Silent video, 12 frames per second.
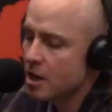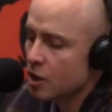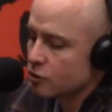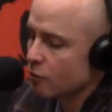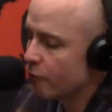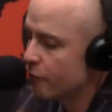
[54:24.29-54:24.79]

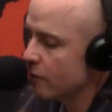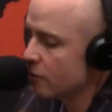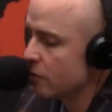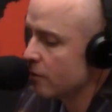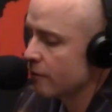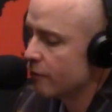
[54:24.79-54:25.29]
So Phil,
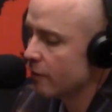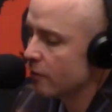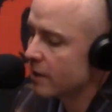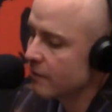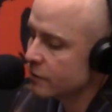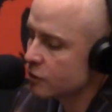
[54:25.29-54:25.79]

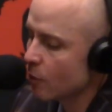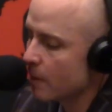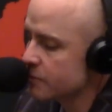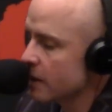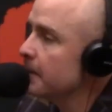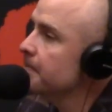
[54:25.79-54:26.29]
give us your
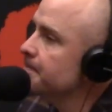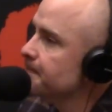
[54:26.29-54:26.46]
website.